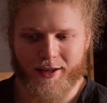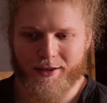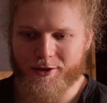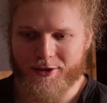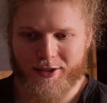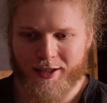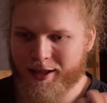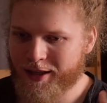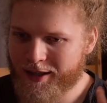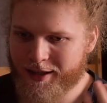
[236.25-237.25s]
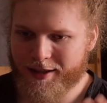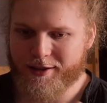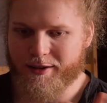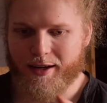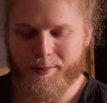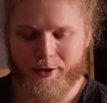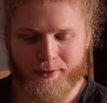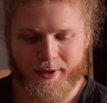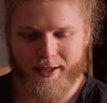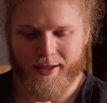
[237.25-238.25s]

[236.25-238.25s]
It just stops you right